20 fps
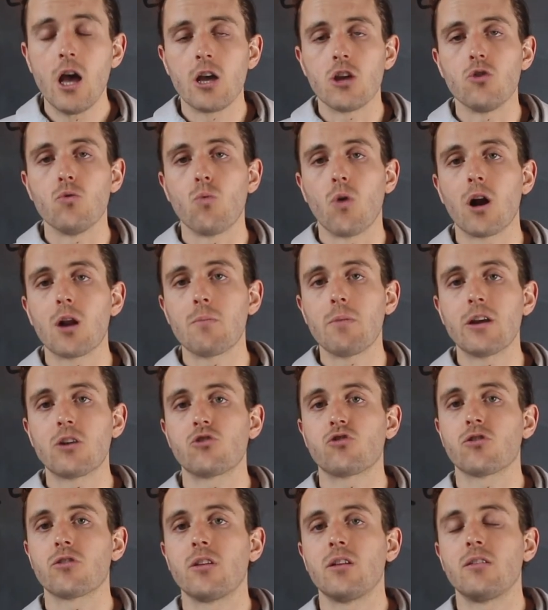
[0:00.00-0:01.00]
You wanna make
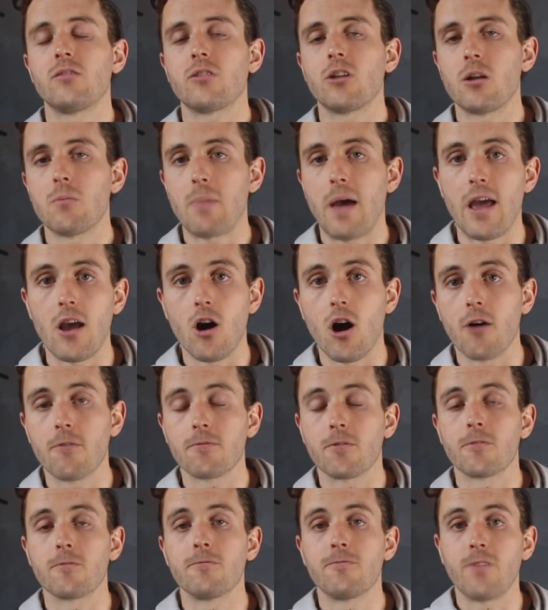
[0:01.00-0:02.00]
sure that it's gonna pay
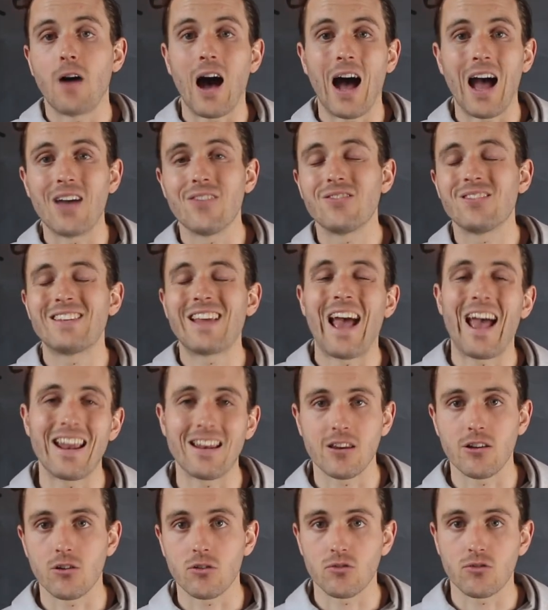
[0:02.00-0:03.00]
off for five,
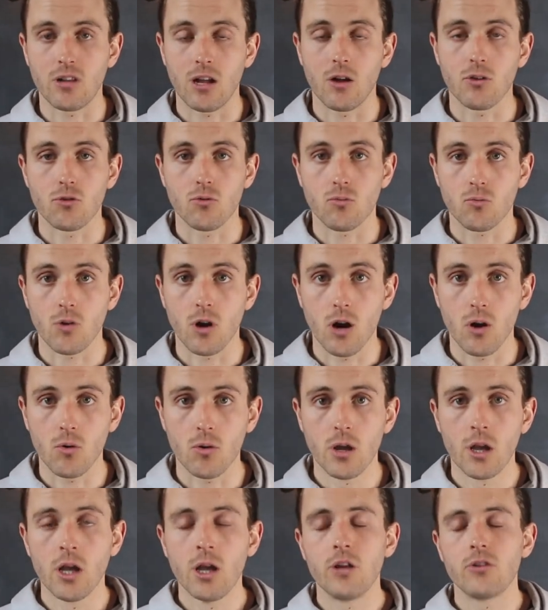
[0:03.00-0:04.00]
ten years down the
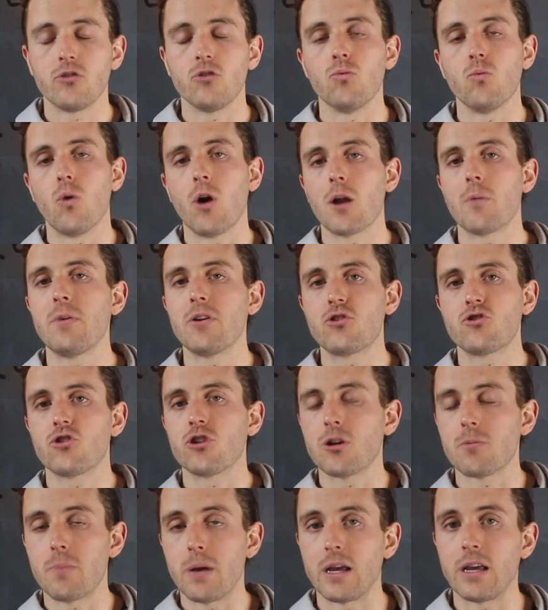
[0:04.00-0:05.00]
road. So you wanna make sure
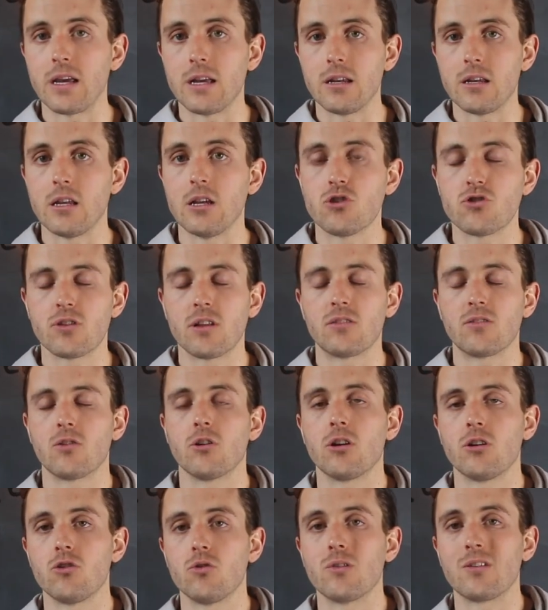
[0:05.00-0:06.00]
you're picking a niche that's
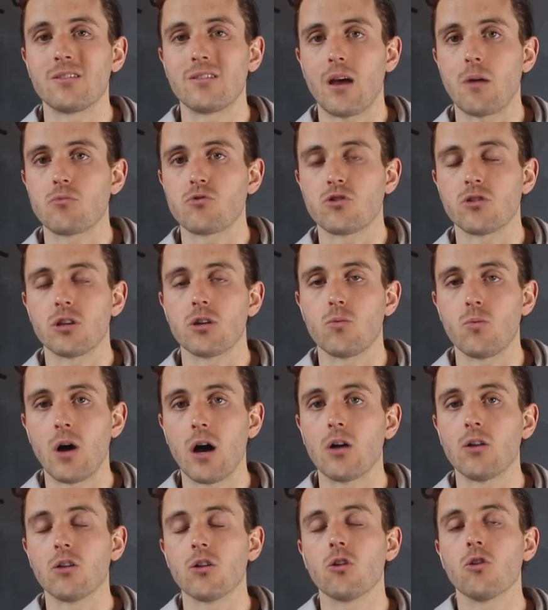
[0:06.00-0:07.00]
gonna do exceptionally
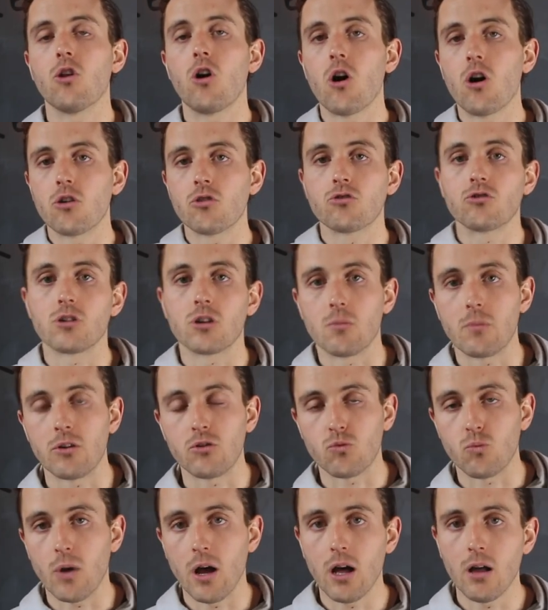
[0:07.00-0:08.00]
well long-term
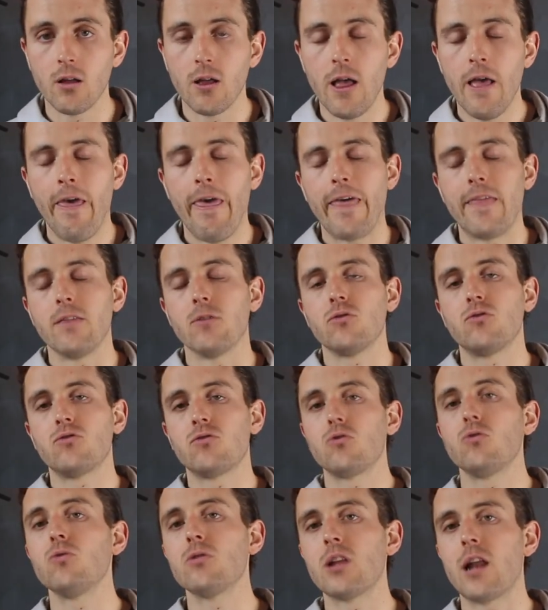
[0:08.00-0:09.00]
as well. And those
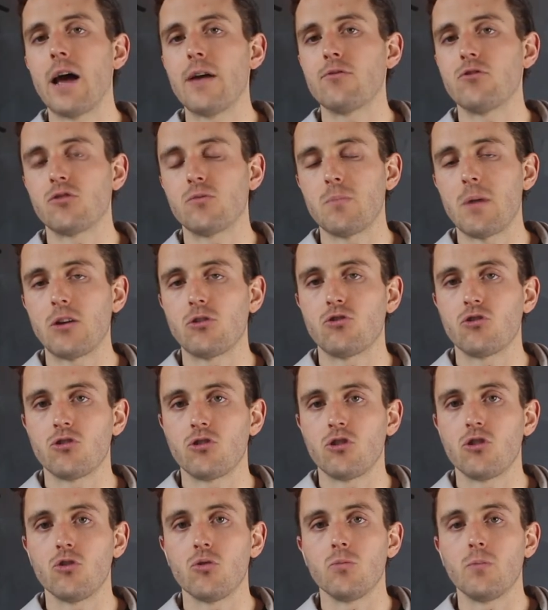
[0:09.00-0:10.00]
two that that I've just
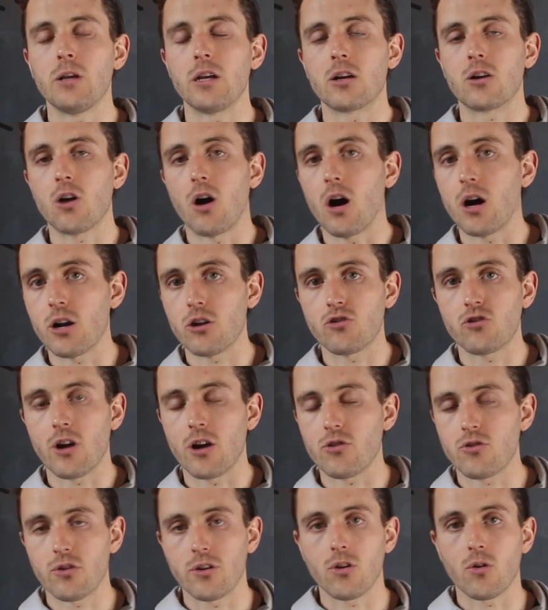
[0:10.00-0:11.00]
mentioned to you, be it cottage
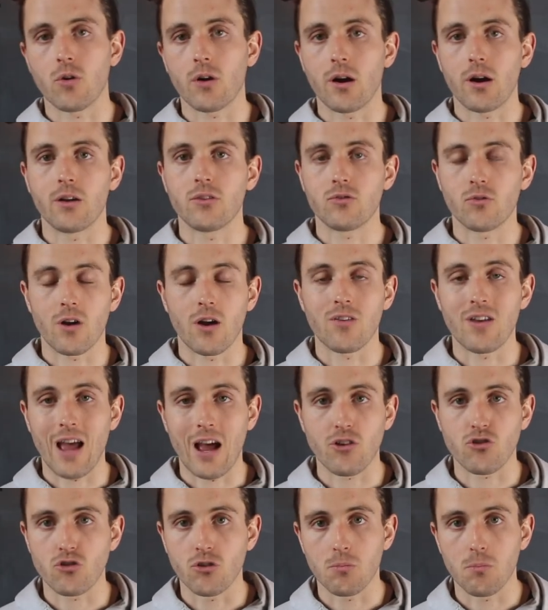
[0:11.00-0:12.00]
country or areas around
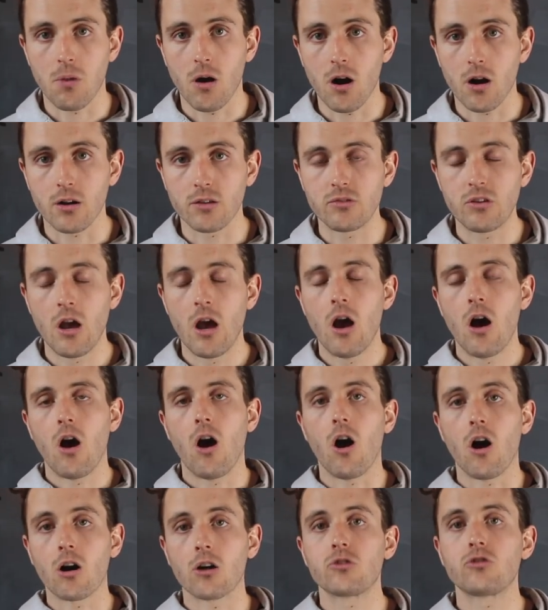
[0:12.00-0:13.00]
national parks,
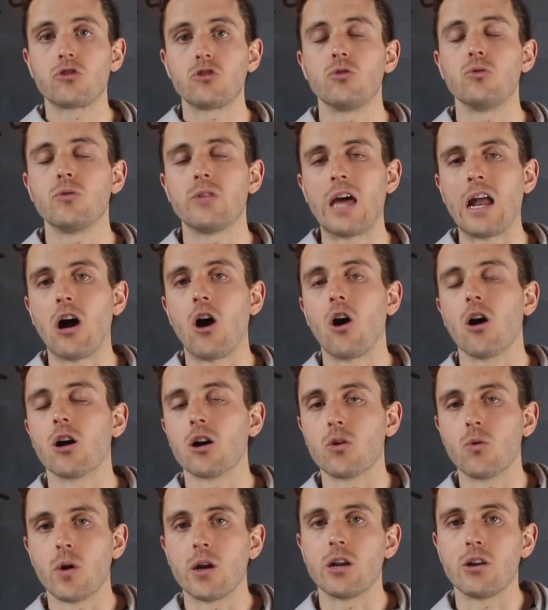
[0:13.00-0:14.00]
are two that
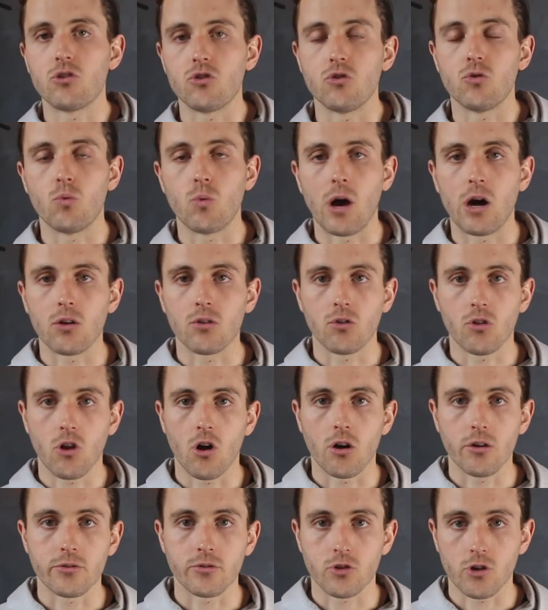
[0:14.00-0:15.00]
are going to do well
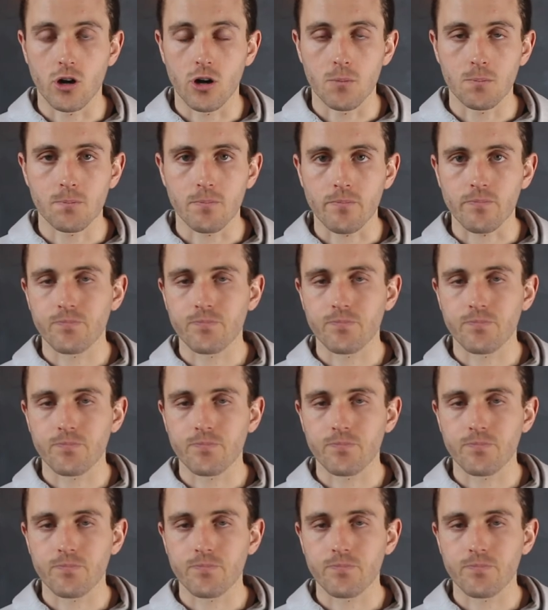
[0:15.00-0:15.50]
long term.